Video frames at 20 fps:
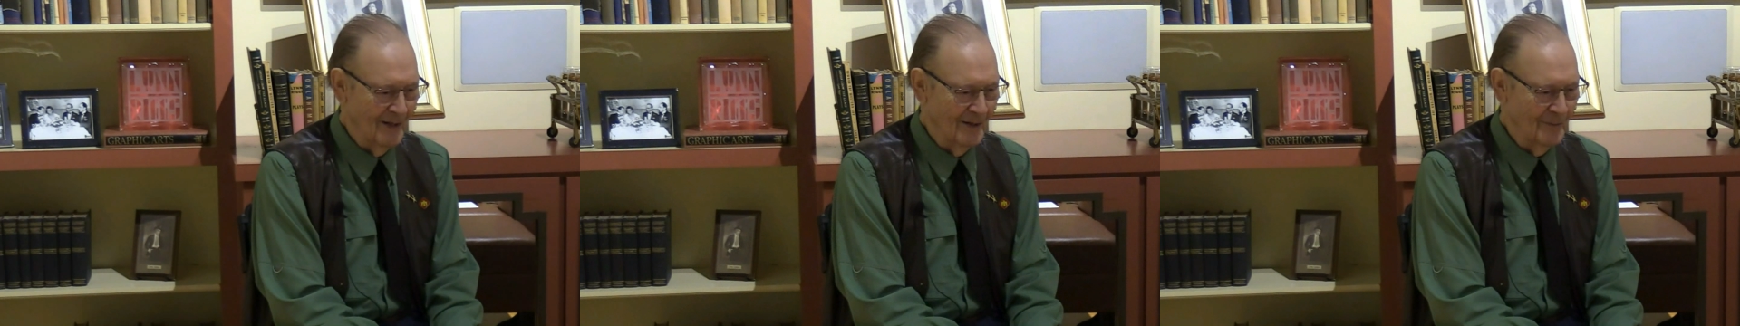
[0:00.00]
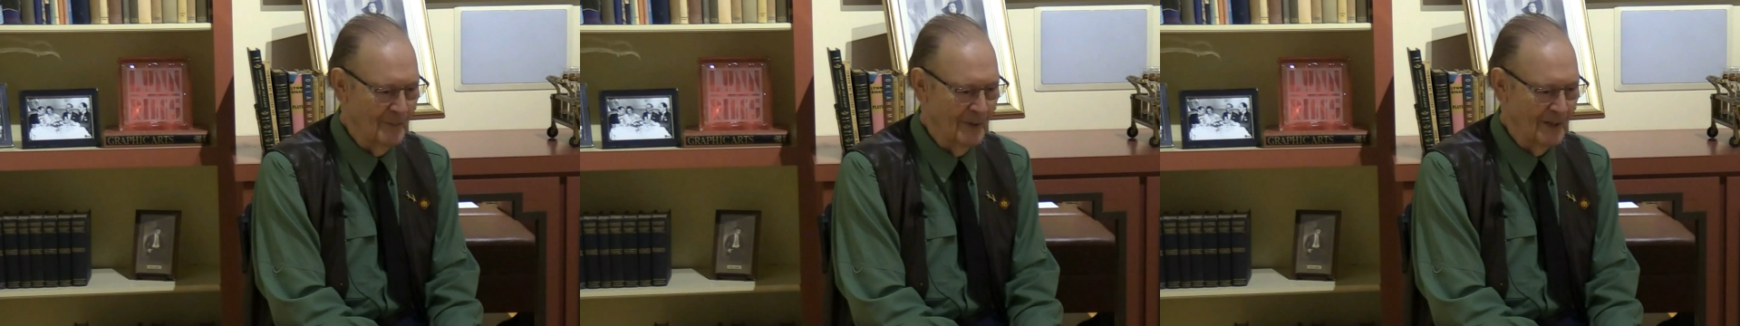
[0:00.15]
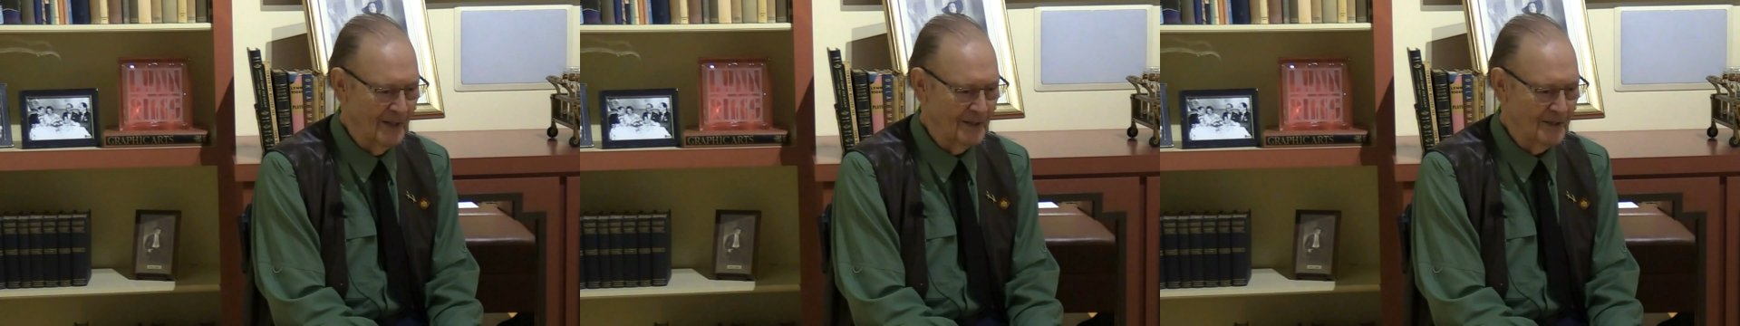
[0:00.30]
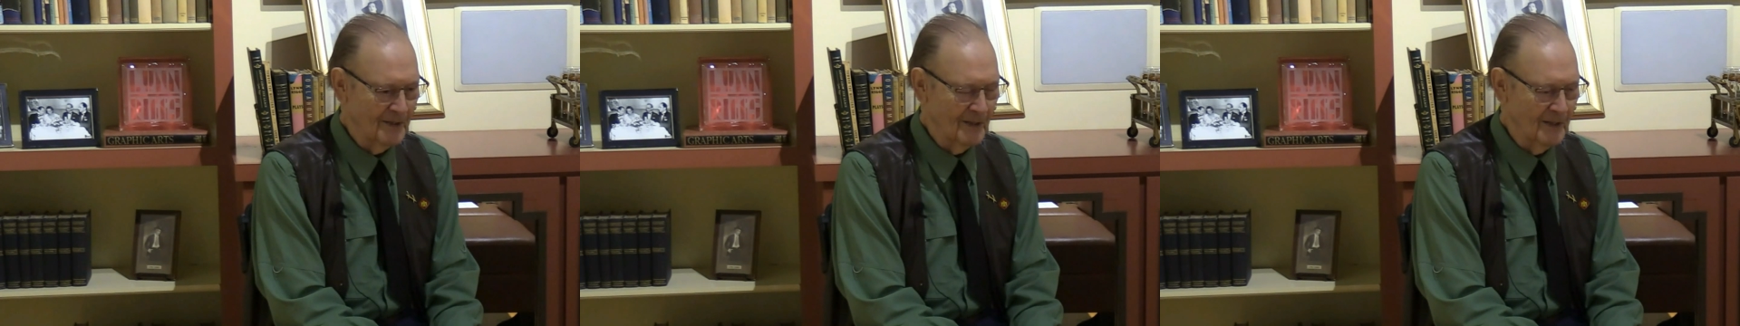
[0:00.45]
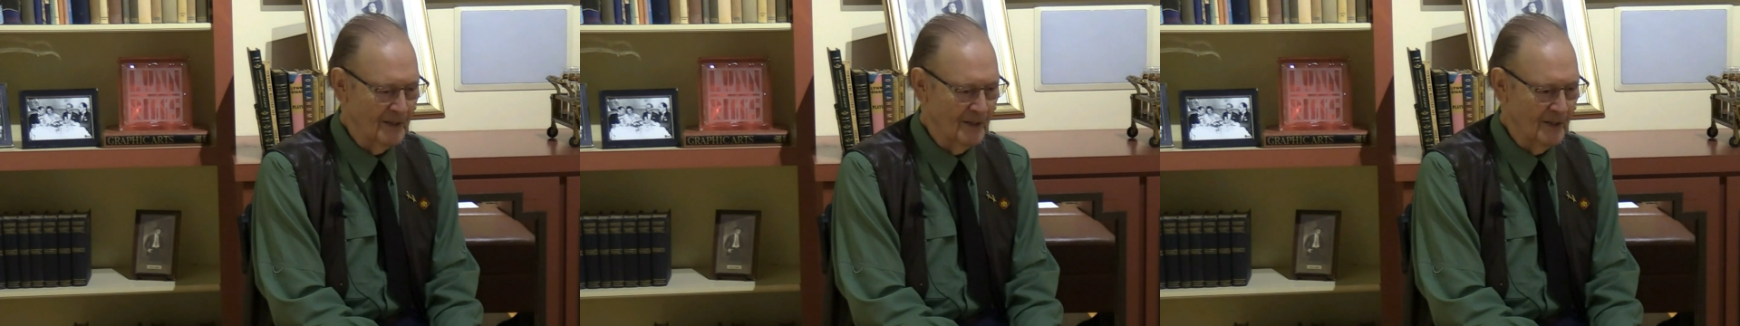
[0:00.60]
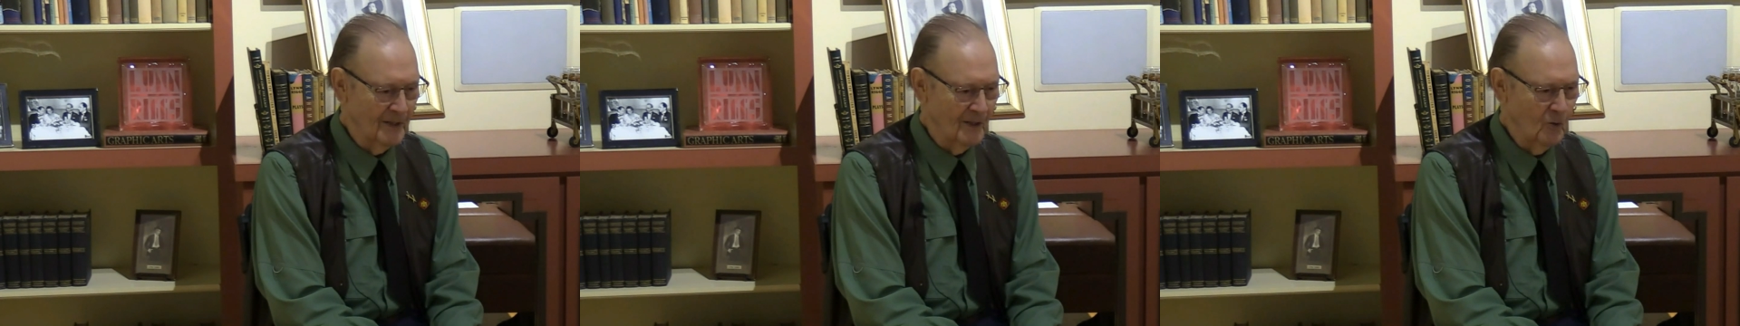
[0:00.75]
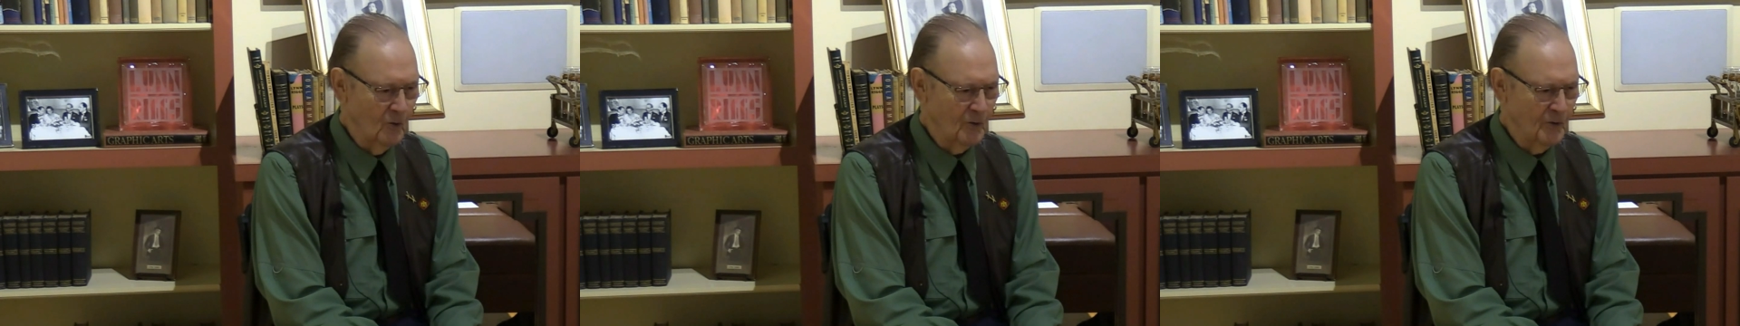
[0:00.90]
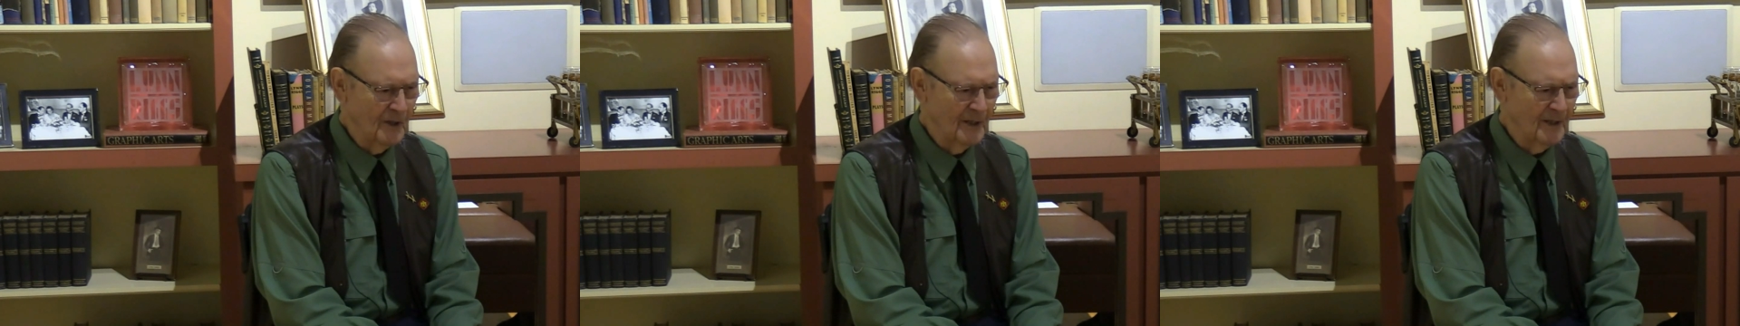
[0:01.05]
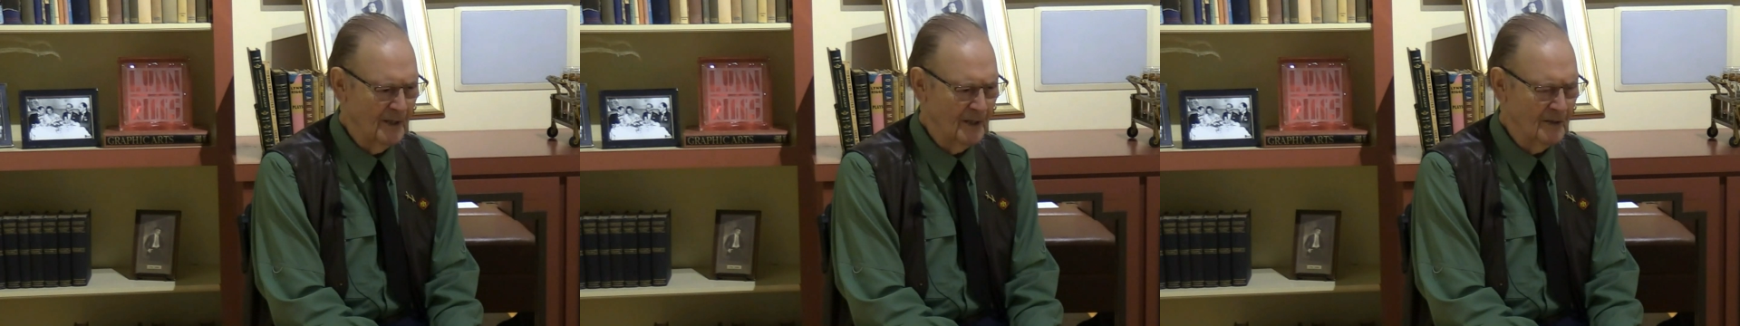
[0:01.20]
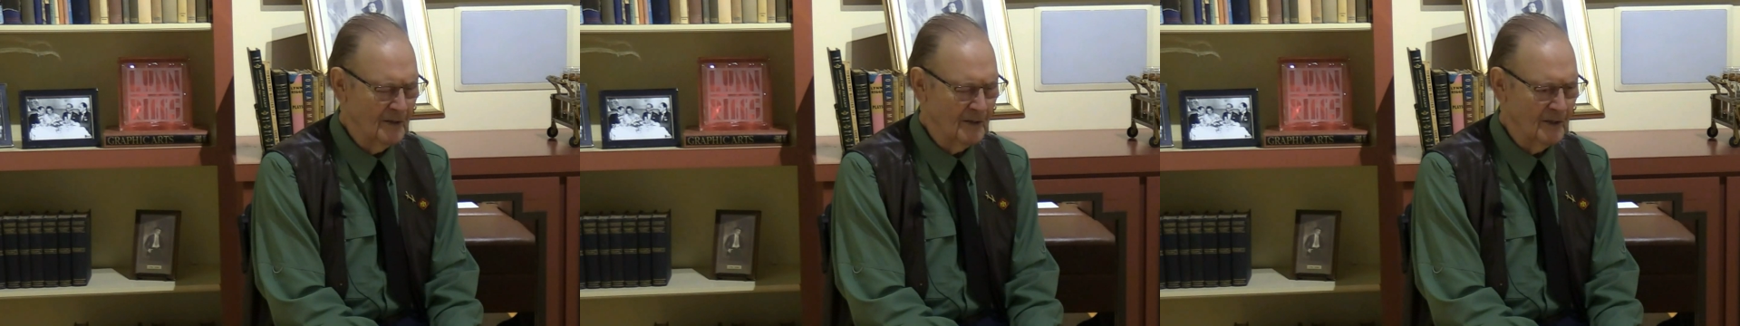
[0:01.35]
but the whole
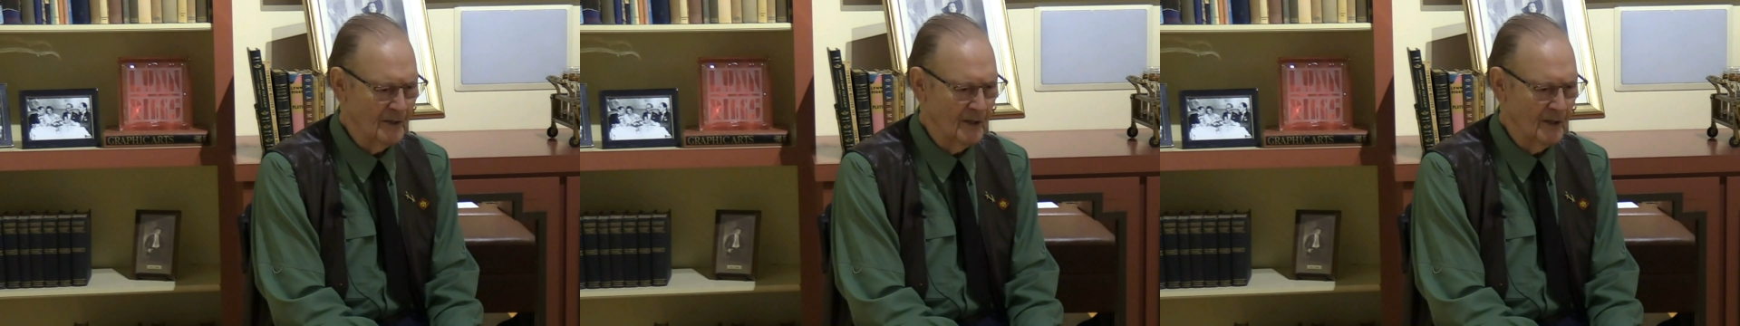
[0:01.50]
thing,